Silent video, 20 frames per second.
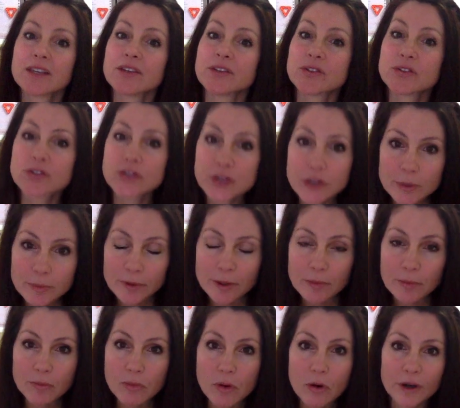Super
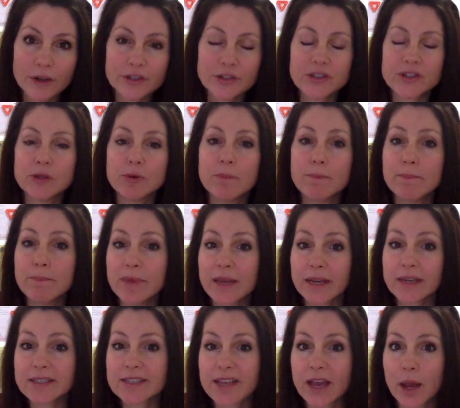important to
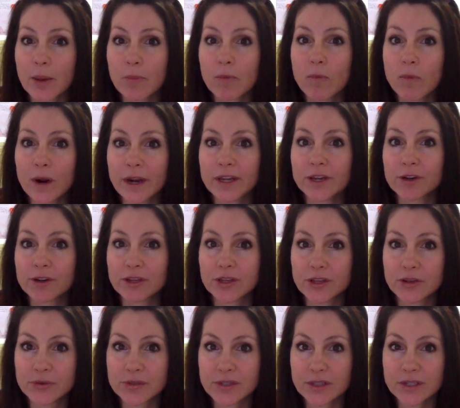mix up what you're
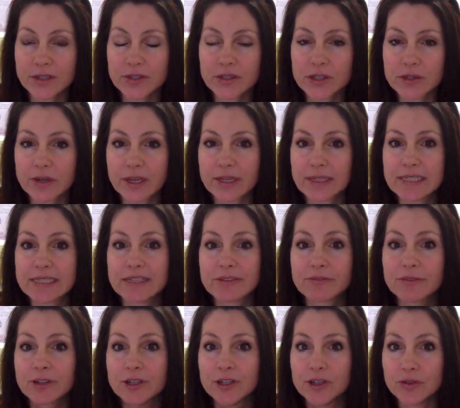using so you get
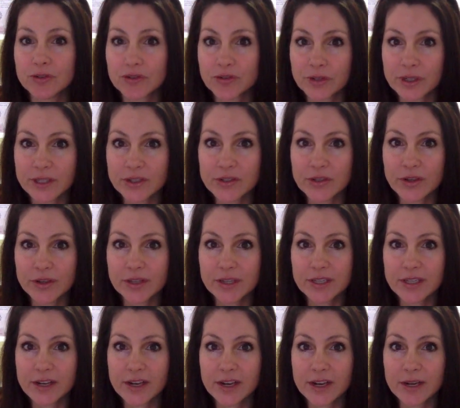different nutrients all the
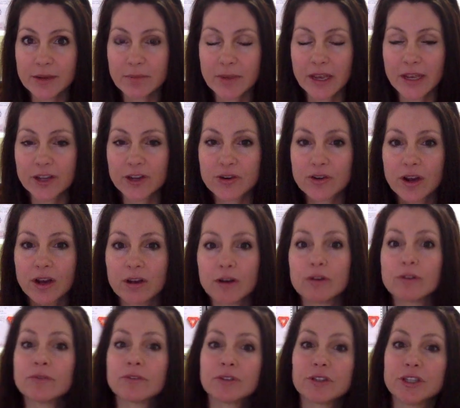time and you're not
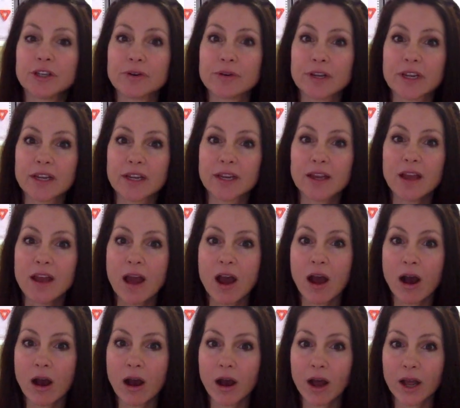overloading
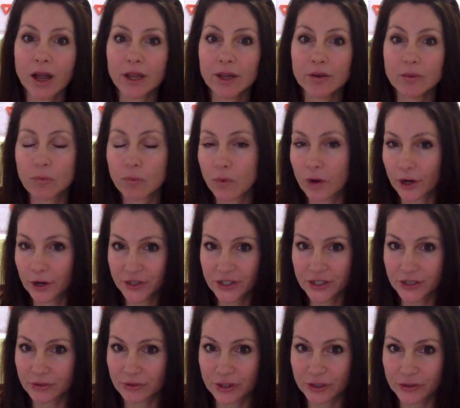on one or
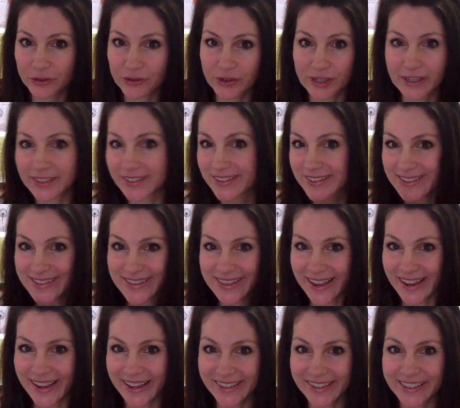two nutrients
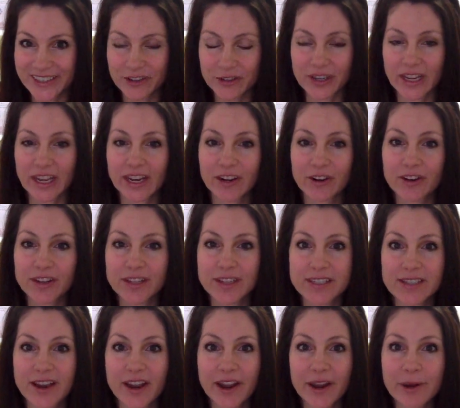that you're getting all the
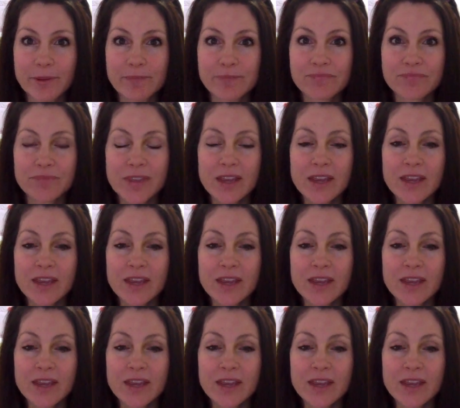time.